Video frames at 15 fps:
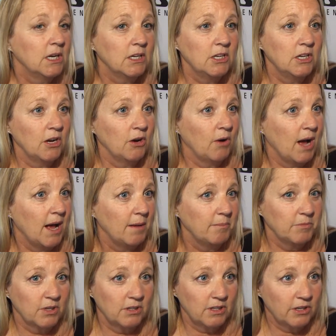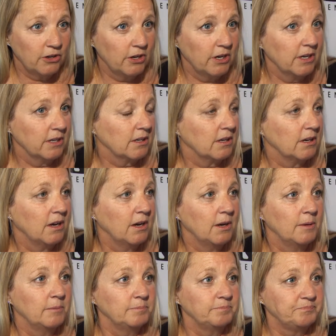You know, I'm the lyric,
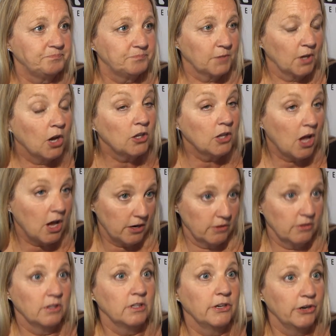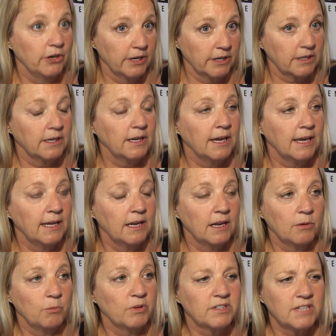a lot of the lyric.
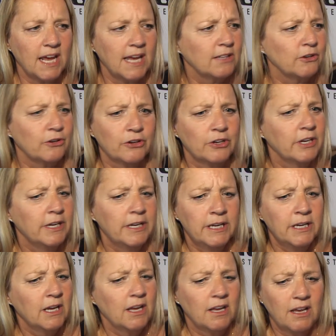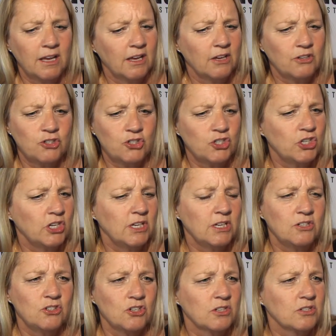And with Taylor, she
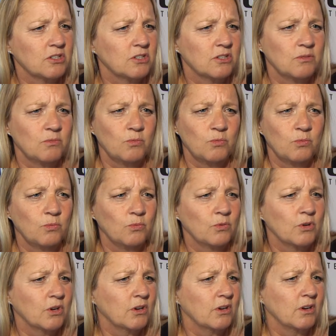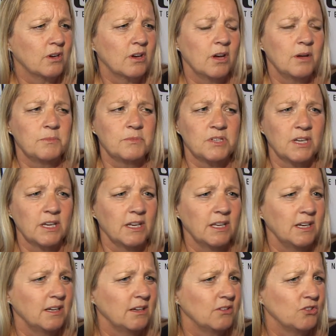just comes in
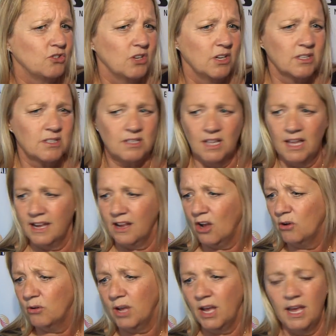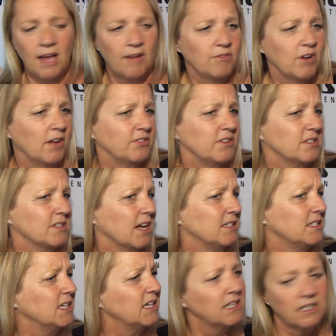and it's like, okay, I've got this
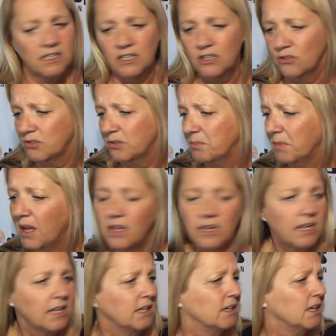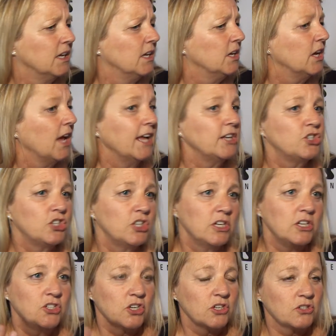idea and here's the melody. And
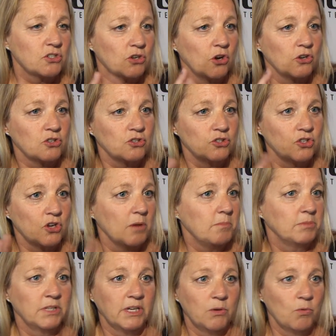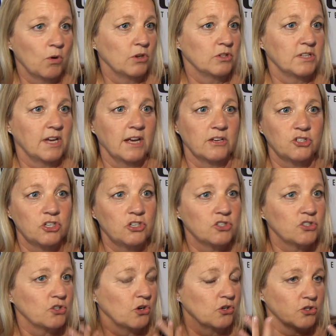she just starts jumbling words out. She
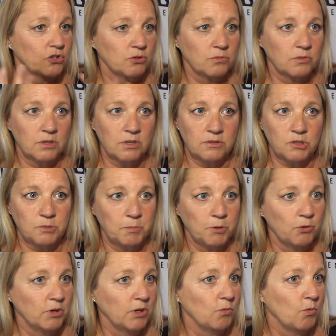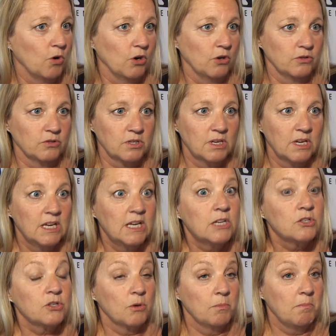just starts spewing words.
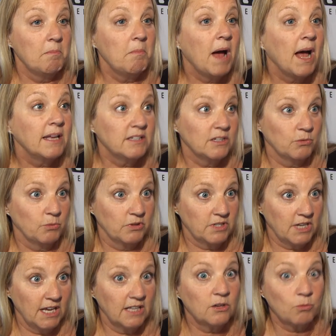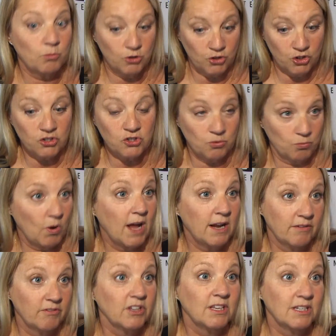So my deal with Taylor was just to write
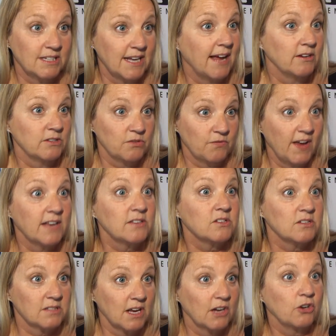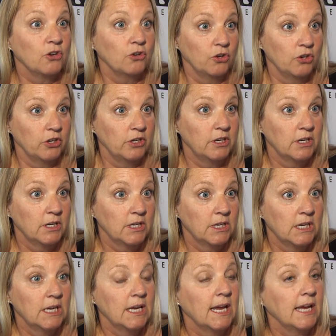everything down as fast as I could
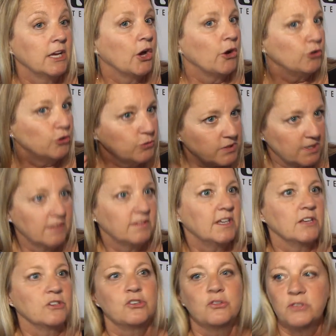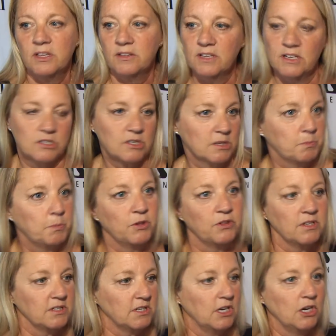and go, you said this, let's put
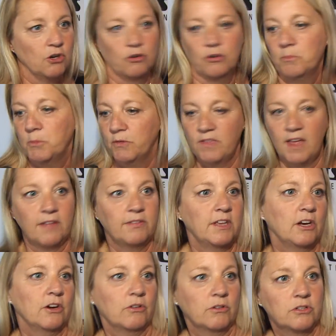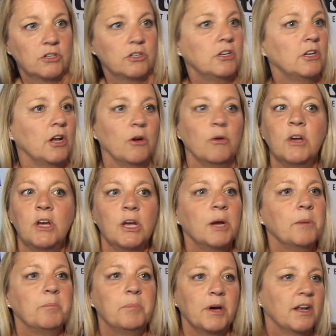this here, move that there, you know.
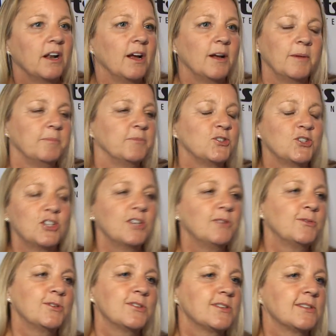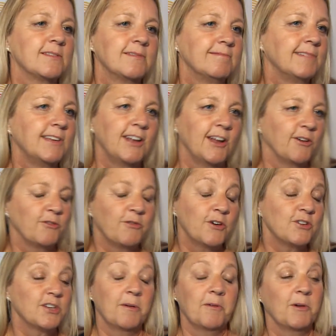But she was, you know, the
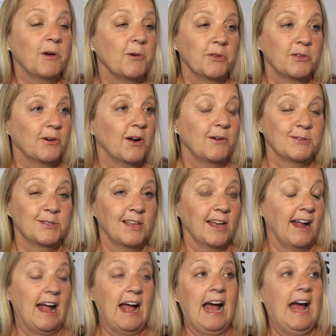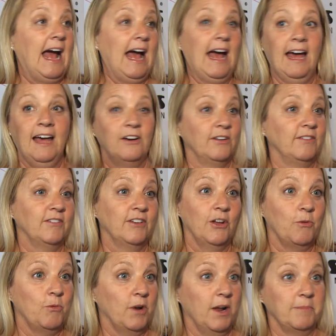first time I wrote with her, I was like, I don't even
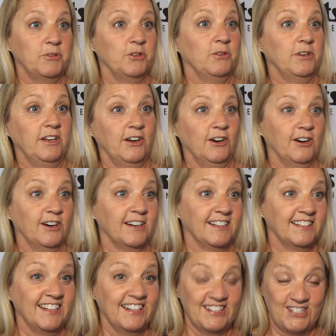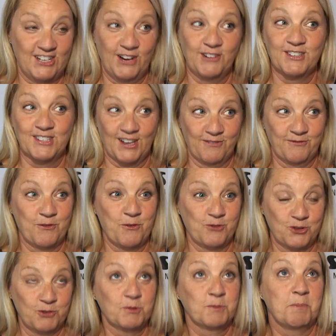know what I'm doing here. And she was
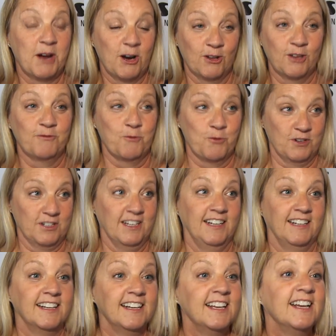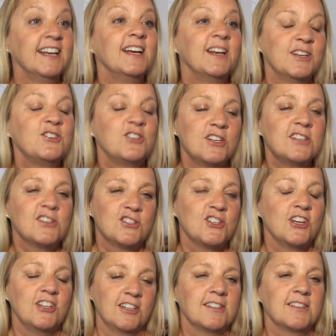barely 14. She's a
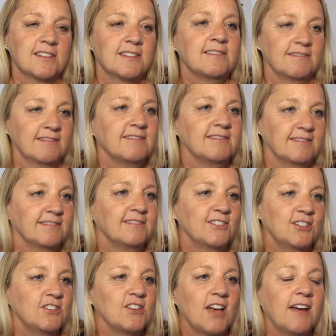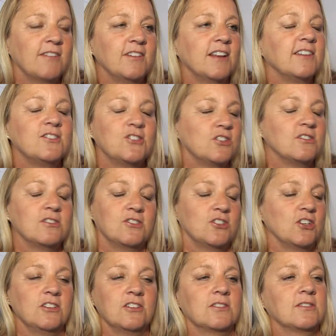genius. She's a
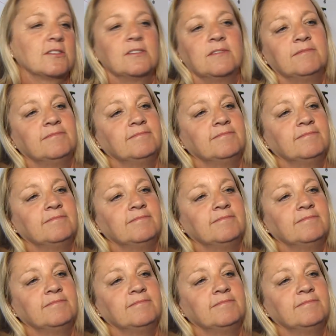genius.